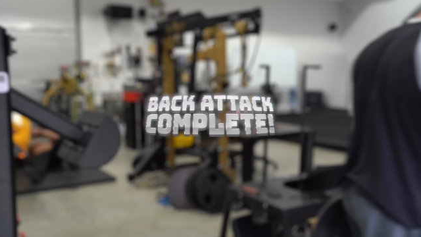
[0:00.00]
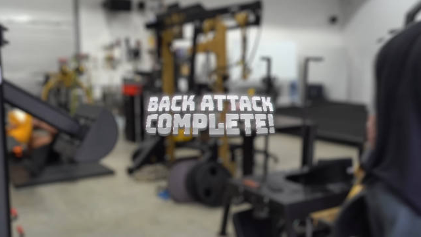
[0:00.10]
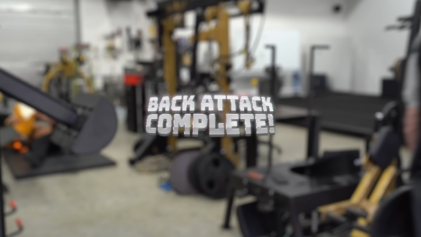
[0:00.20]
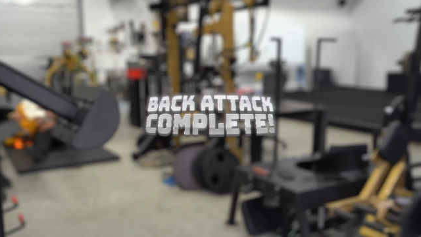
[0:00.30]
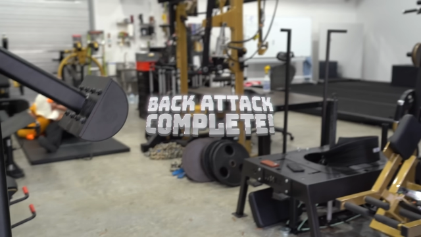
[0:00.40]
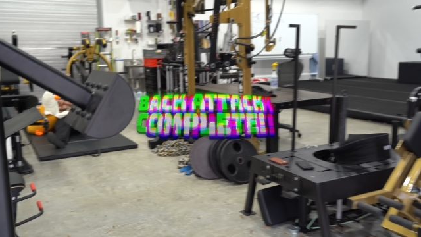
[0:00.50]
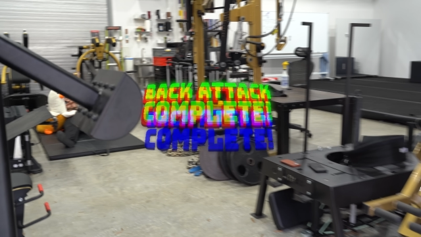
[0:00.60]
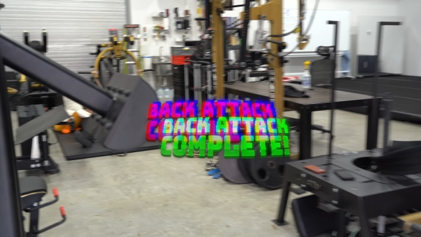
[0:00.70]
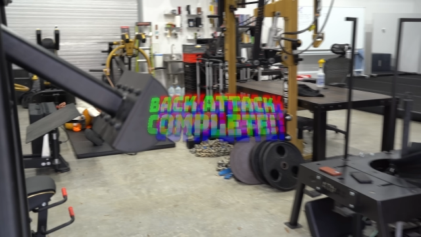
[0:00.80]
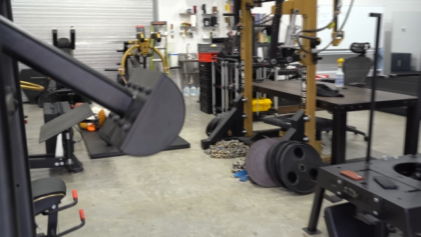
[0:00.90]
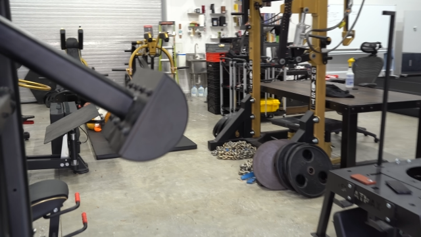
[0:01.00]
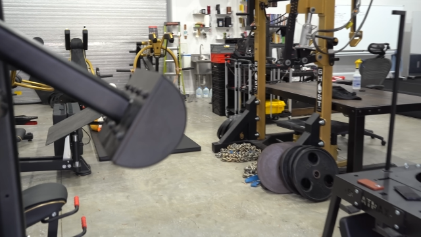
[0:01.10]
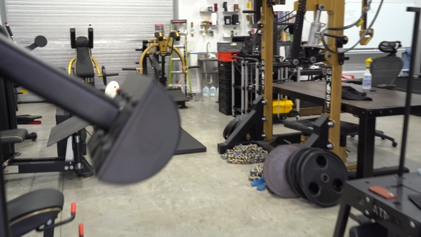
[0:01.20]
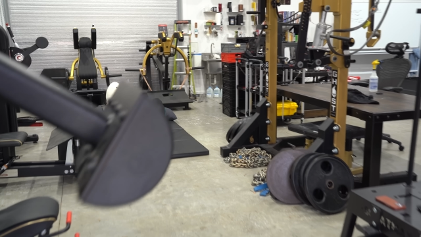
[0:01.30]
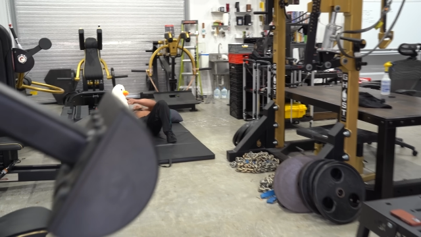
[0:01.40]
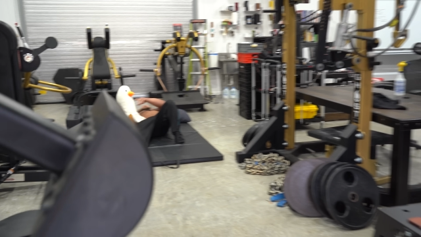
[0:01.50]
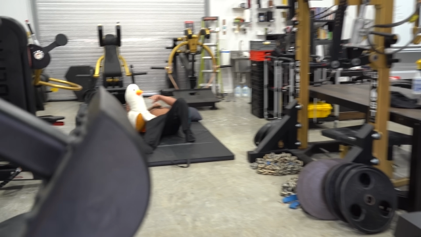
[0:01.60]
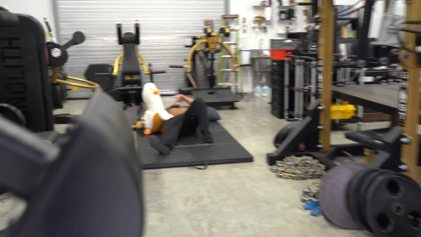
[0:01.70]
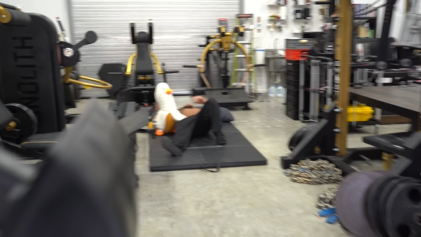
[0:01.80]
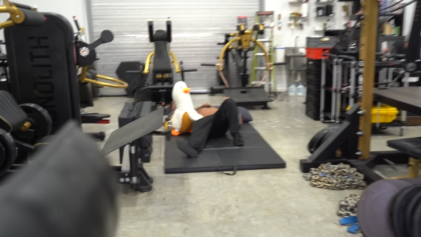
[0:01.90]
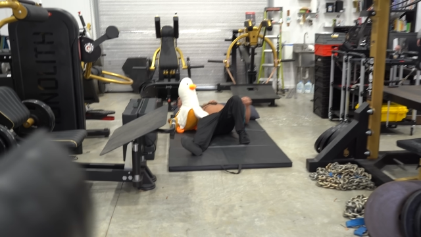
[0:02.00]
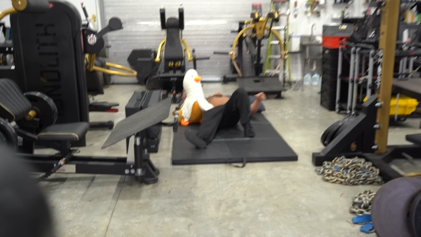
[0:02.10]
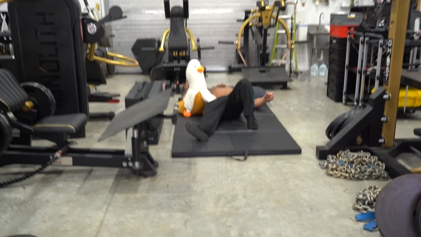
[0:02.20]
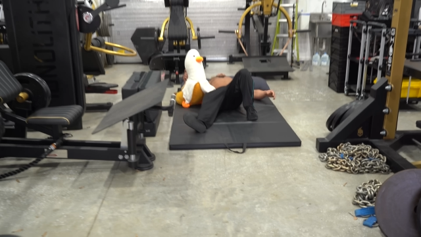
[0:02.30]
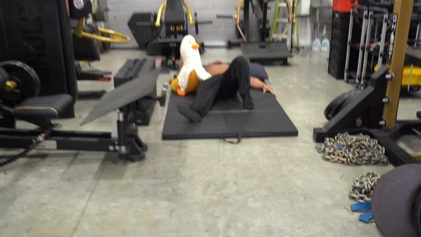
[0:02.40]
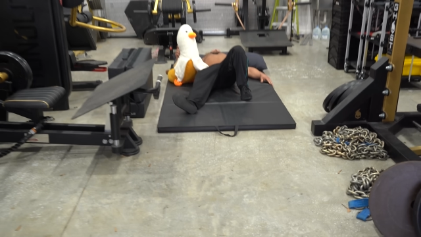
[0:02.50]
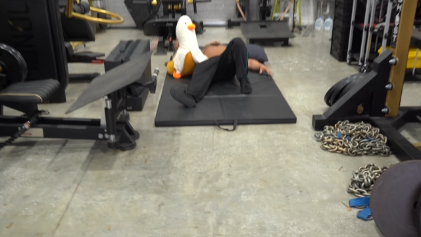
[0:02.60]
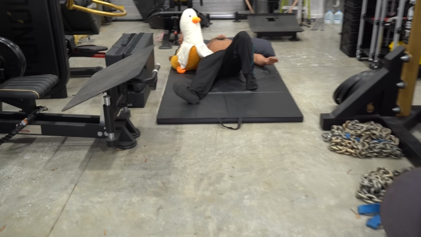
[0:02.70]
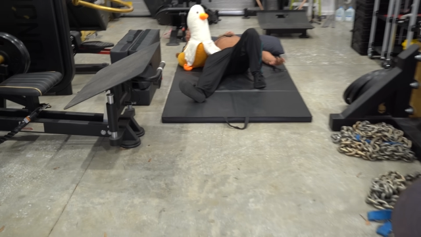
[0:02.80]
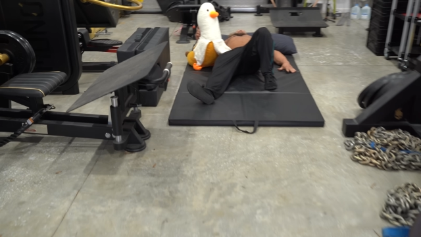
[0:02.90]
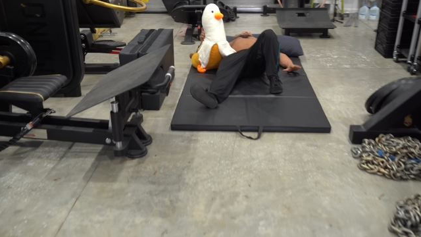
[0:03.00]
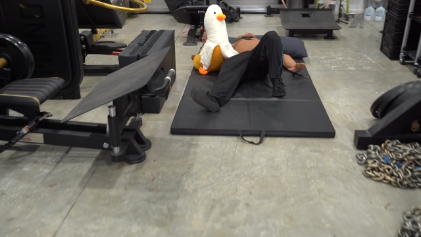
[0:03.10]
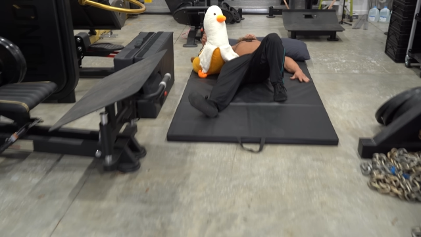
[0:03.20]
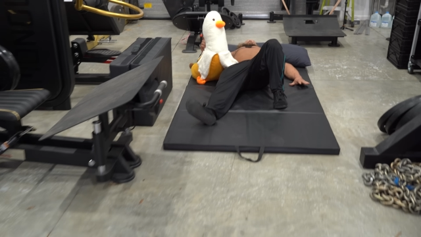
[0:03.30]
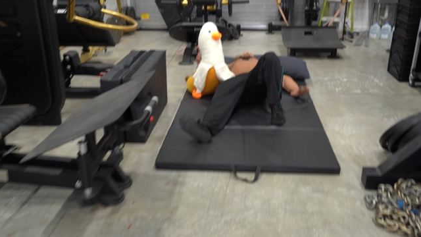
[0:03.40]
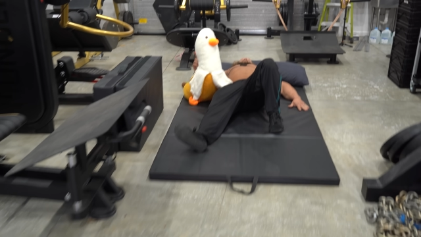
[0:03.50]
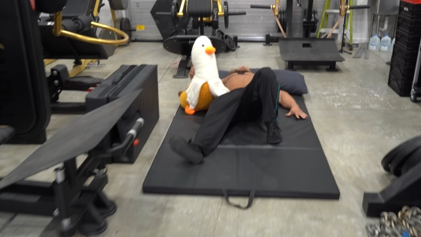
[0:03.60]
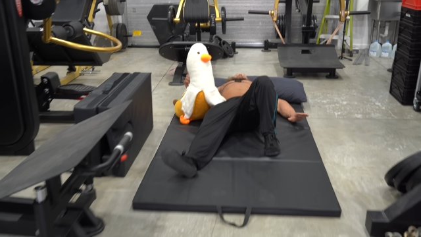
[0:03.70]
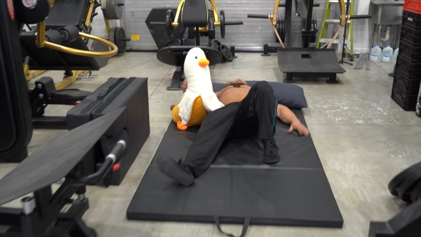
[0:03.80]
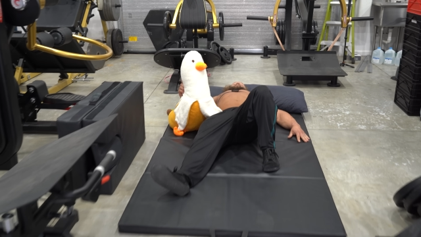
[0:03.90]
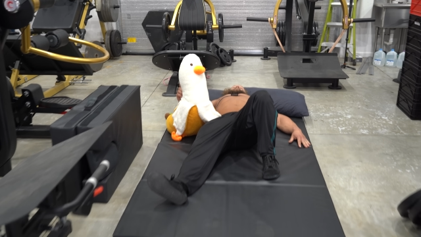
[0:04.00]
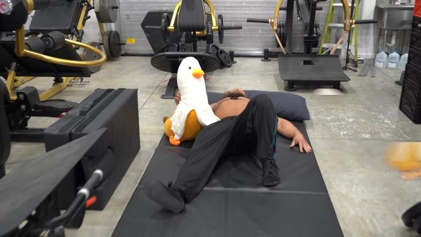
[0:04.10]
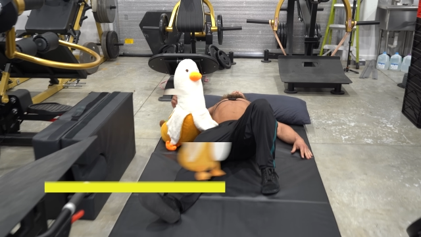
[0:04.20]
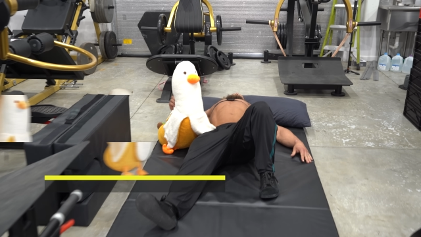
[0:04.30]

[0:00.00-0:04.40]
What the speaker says: (no speaker visible)